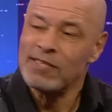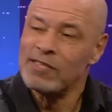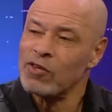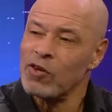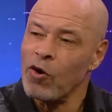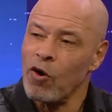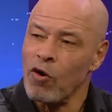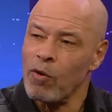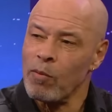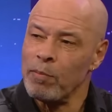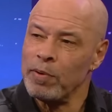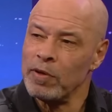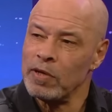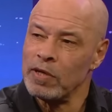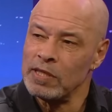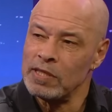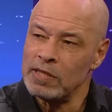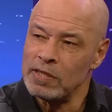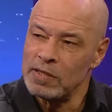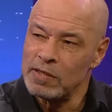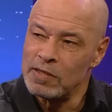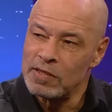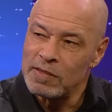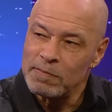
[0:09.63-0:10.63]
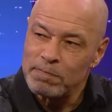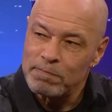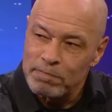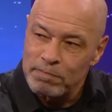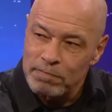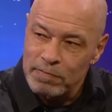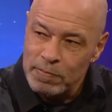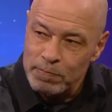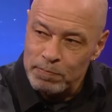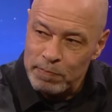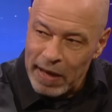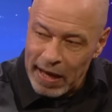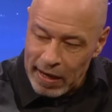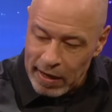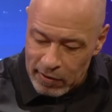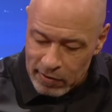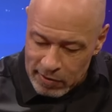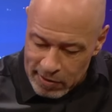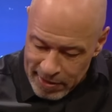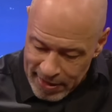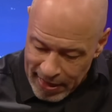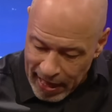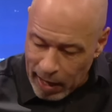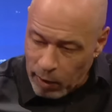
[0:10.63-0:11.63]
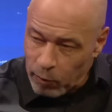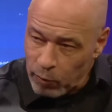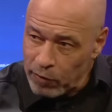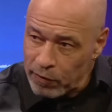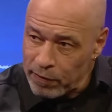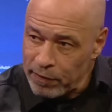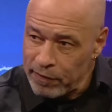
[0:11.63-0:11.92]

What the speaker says: sore, but it's better than that one.